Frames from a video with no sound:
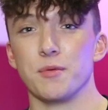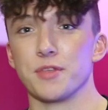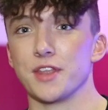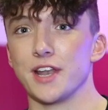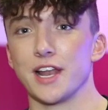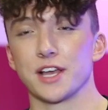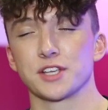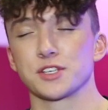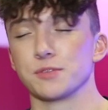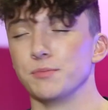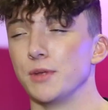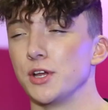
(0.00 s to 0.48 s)
with
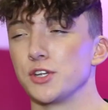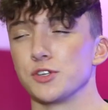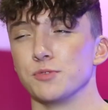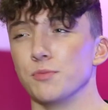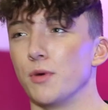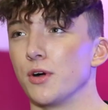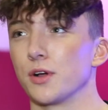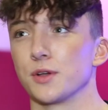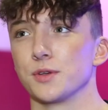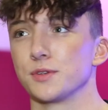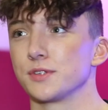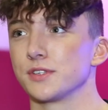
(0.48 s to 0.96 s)
an exclamation
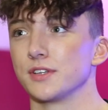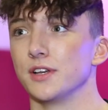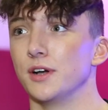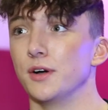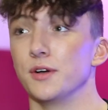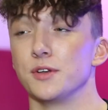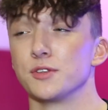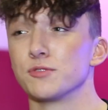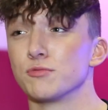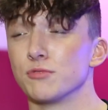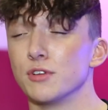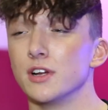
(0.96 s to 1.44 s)
mark. It's, was
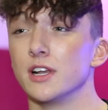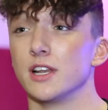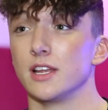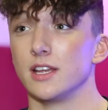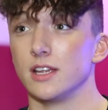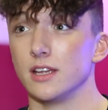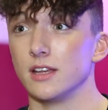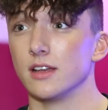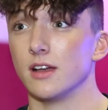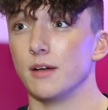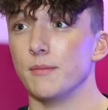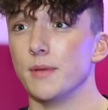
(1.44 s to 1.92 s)
uh, it's
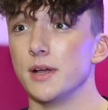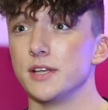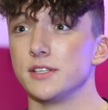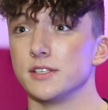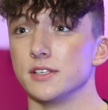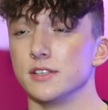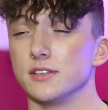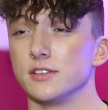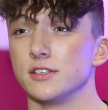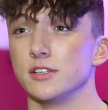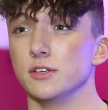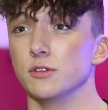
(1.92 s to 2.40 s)
really
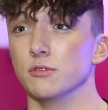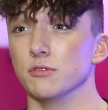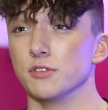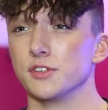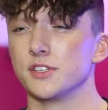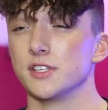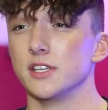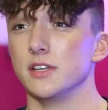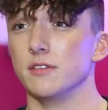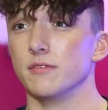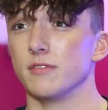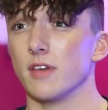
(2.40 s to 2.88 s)
amazing to
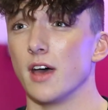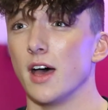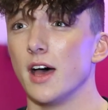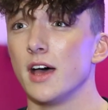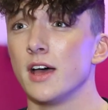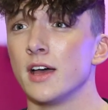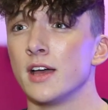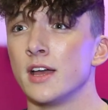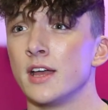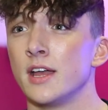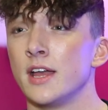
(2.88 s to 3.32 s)
receive that.